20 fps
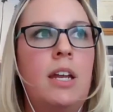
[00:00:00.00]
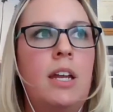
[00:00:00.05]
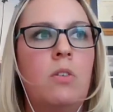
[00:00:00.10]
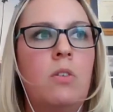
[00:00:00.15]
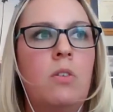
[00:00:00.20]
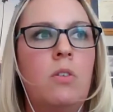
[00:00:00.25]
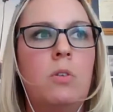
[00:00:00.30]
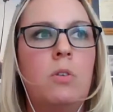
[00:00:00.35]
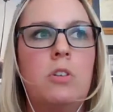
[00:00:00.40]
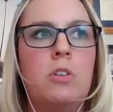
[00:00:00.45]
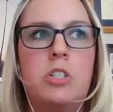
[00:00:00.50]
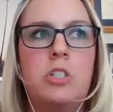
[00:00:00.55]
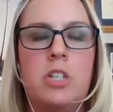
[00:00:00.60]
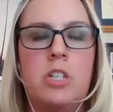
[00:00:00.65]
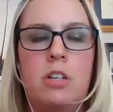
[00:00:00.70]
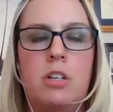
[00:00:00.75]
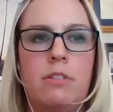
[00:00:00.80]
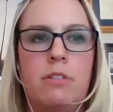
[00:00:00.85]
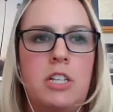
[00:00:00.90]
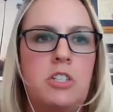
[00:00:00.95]
in older
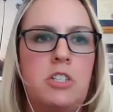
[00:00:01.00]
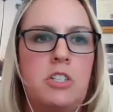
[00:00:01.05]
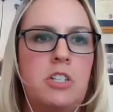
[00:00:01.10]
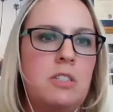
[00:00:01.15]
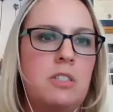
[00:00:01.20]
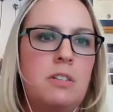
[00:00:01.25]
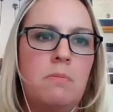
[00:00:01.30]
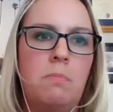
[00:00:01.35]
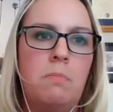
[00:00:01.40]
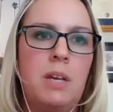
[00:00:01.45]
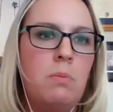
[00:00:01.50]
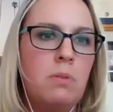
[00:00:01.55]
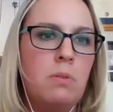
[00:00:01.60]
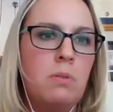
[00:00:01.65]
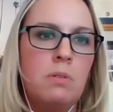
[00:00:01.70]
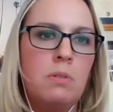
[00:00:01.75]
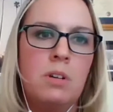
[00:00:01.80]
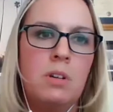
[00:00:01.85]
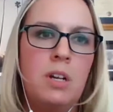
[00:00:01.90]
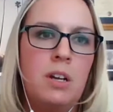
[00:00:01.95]
generations,
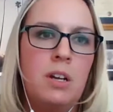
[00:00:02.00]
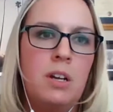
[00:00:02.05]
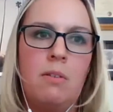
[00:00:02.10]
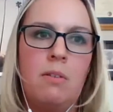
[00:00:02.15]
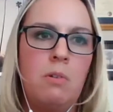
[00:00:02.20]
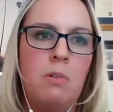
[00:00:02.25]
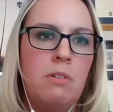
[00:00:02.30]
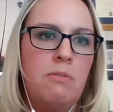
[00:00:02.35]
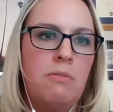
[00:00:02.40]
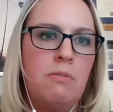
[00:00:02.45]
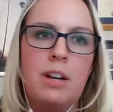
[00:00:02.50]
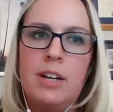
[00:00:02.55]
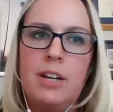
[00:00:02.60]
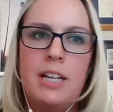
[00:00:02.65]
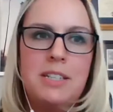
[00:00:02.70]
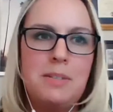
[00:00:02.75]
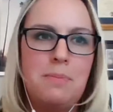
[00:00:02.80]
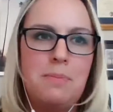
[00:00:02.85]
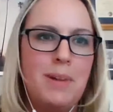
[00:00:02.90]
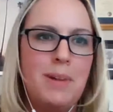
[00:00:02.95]
people that were
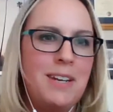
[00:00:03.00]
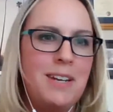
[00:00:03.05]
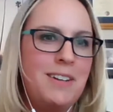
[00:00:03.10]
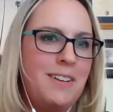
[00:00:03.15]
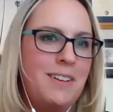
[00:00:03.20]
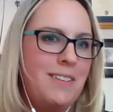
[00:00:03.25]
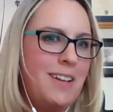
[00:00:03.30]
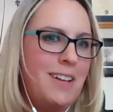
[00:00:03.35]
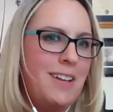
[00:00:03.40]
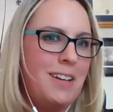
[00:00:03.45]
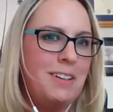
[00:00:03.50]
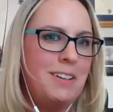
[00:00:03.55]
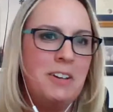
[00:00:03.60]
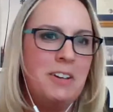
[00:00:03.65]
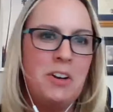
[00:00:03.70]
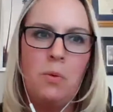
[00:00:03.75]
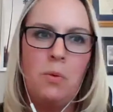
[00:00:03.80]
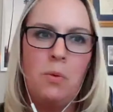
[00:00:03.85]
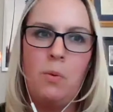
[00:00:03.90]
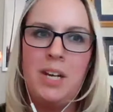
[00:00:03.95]
very independent, that
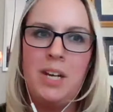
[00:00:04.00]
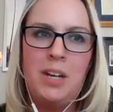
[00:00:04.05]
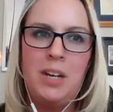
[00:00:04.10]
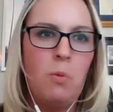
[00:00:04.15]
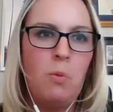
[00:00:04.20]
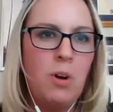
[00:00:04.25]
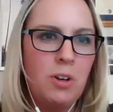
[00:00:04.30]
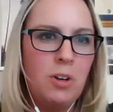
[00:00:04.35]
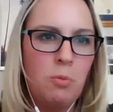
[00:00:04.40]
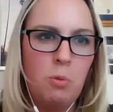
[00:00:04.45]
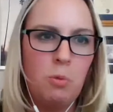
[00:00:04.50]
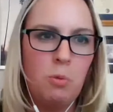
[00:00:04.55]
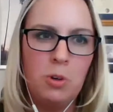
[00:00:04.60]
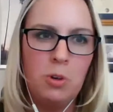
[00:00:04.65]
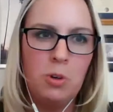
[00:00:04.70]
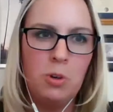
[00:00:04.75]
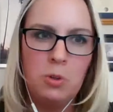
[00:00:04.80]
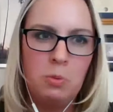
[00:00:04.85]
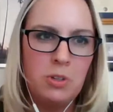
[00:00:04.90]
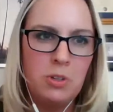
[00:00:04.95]
went and won
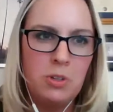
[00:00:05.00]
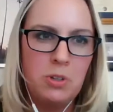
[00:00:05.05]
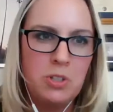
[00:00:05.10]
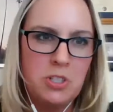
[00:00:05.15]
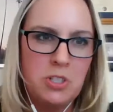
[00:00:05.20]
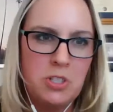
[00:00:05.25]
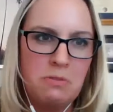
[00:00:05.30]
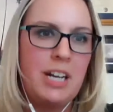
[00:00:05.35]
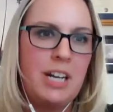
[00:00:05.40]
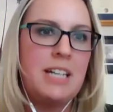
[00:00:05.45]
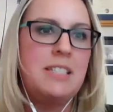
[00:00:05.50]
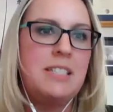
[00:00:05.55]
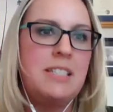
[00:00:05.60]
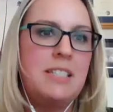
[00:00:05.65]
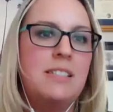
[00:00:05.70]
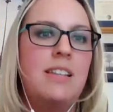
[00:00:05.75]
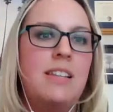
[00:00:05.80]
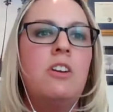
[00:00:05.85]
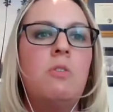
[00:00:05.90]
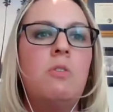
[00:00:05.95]
World War II for us.
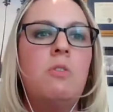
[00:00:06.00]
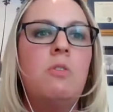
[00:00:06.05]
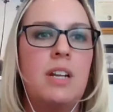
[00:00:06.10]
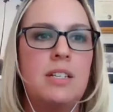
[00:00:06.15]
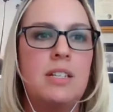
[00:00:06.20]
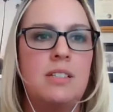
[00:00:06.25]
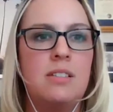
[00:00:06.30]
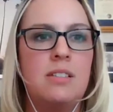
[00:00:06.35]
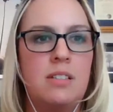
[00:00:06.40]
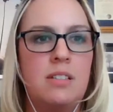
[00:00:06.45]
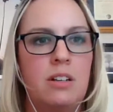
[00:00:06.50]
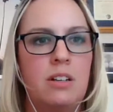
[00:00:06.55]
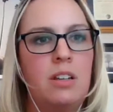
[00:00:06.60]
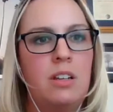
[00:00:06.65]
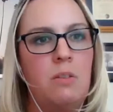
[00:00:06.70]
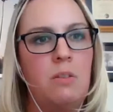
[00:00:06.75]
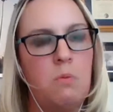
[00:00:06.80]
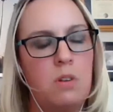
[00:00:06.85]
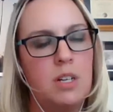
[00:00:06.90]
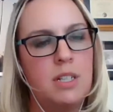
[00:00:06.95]
They don't
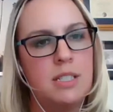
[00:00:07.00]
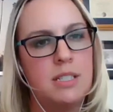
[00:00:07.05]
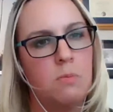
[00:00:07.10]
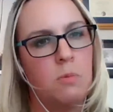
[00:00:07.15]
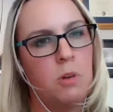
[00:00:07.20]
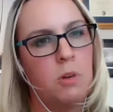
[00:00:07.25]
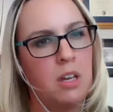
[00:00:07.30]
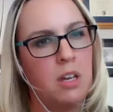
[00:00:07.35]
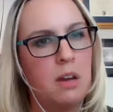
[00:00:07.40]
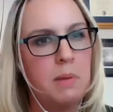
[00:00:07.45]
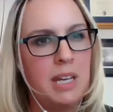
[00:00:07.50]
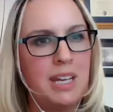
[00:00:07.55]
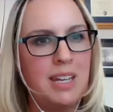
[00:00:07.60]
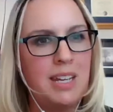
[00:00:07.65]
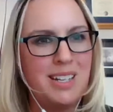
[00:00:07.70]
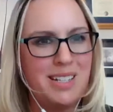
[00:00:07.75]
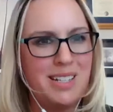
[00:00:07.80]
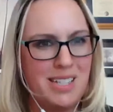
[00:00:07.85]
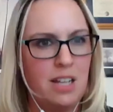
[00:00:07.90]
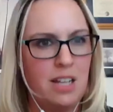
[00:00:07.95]
necessarily want someone coming
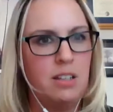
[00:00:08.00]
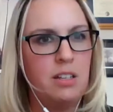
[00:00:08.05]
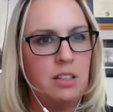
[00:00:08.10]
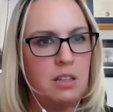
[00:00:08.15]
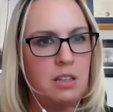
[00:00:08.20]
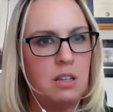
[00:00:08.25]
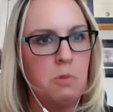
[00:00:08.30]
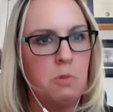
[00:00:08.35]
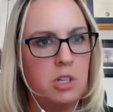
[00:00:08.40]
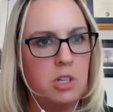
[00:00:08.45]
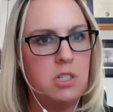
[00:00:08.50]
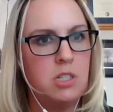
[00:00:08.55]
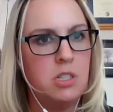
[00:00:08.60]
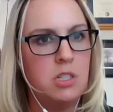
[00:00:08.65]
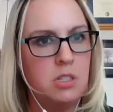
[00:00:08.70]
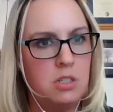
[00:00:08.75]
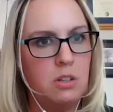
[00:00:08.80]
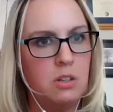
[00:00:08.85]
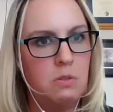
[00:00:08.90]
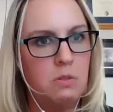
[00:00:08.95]
in and telling them what to
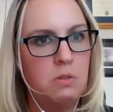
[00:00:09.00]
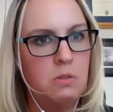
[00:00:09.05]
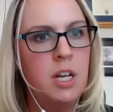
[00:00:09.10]
do.